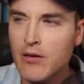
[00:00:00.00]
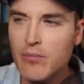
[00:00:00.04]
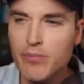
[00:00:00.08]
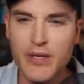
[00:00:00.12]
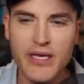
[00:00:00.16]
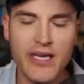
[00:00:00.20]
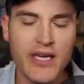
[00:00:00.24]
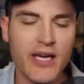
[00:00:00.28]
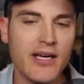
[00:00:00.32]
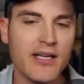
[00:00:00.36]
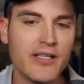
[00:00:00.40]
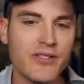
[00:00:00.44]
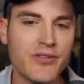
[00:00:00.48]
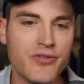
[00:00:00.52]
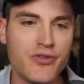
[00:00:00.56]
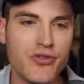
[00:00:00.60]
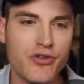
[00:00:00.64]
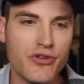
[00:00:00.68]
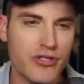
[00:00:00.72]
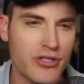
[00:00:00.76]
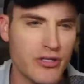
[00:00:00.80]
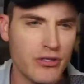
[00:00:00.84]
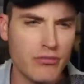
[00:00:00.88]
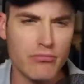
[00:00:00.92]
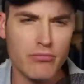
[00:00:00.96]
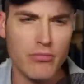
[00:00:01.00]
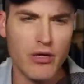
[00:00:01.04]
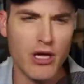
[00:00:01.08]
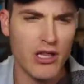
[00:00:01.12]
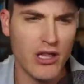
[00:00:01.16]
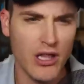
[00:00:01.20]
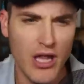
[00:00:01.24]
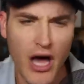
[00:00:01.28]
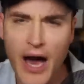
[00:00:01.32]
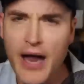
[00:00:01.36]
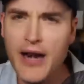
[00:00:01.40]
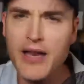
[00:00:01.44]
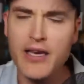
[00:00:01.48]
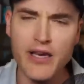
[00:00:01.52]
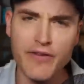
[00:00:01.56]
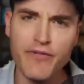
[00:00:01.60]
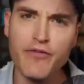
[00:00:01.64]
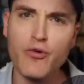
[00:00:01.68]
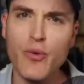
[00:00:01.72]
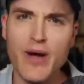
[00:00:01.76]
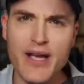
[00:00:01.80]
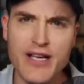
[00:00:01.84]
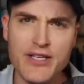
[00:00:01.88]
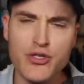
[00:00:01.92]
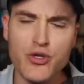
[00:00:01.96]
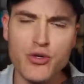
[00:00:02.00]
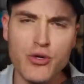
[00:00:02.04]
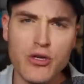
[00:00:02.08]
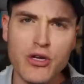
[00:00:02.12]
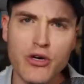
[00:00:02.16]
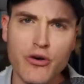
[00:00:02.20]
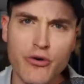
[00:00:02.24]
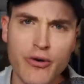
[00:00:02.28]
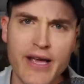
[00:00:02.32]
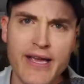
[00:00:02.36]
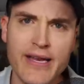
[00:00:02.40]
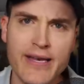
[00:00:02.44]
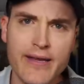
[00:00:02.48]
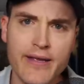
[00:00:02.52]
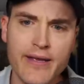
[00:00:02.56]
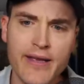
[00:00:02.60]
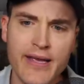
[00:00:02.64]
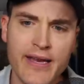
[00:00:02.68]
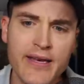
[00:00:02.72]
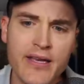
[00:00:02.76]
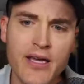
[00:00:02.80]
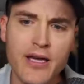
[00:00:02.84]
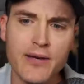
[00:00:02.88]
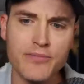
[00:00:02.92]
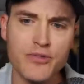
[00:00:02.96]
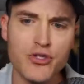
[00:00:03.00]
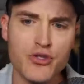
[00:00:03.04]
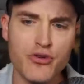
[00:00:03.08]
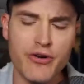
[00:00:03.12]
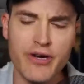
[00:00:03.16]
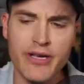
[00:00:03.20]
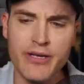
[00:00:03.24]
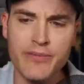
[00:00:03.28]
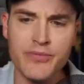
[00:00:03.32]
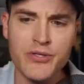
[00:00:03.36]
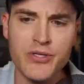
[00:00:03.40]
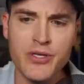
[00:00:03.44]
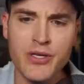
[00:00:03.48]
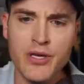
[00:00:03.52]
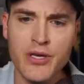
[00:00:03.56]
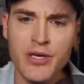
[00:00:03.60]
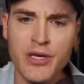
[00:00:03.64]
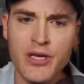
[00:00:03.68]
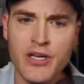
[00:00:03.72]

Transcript: because there's a lot of different ways you can create income streams.